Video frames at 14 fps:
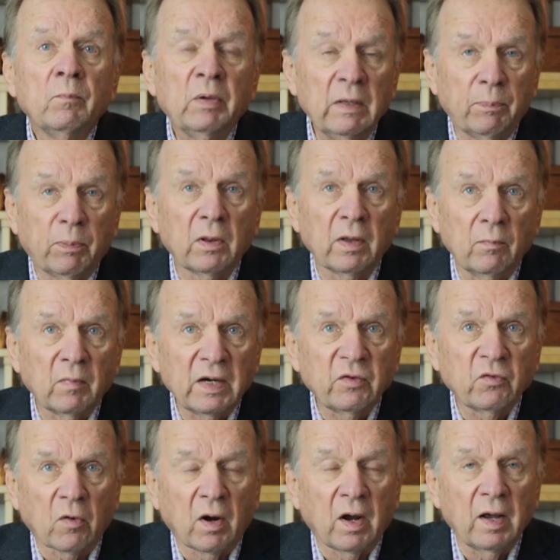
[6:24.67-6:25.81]
people in my
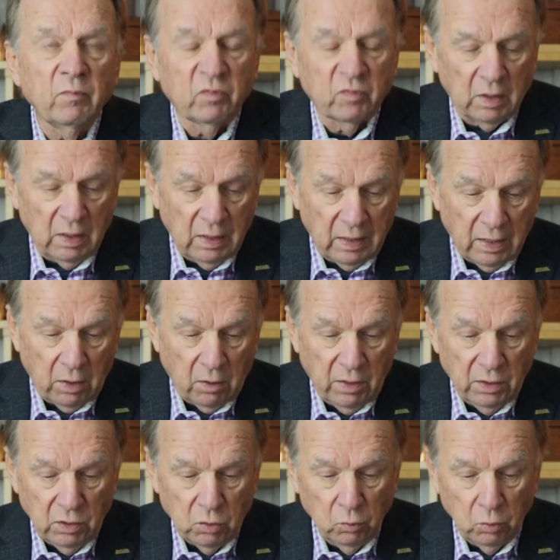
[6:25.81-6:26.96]
tribe saying,
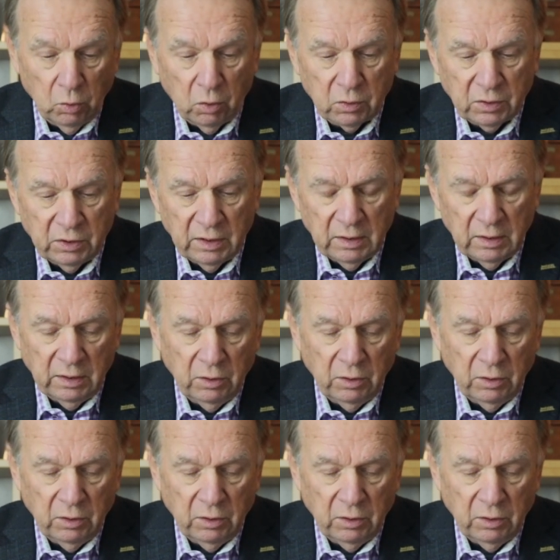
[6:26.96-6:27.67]
Kerry, you look to,